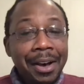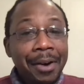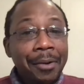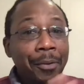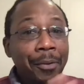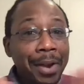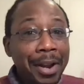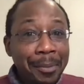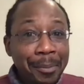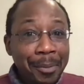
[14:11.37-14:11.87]

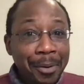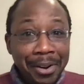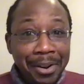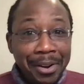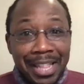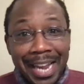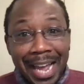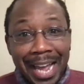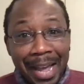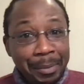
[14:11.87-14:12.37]
we are more
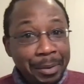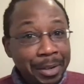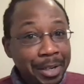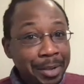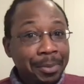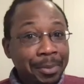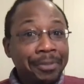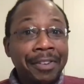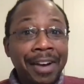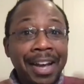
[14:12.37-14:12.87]
than happy to
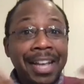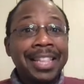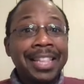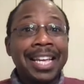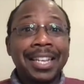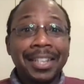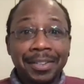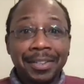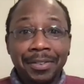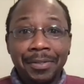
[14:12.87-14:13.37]
provide
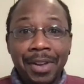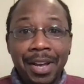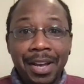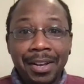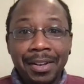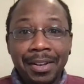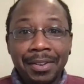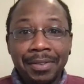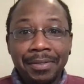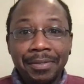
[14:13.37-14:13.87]
that
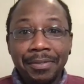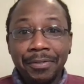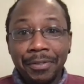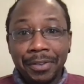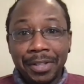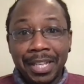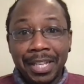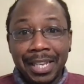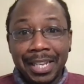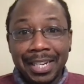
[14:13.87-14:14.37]

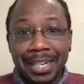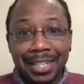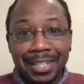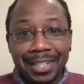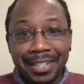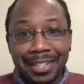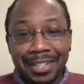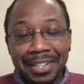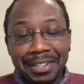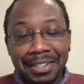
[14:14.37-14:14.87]
for the
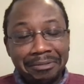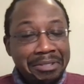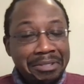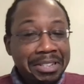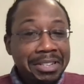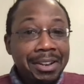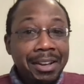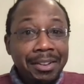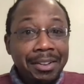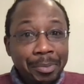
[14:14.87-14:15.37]
clinician.
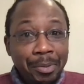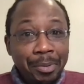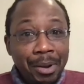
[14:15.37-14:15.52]
That's not a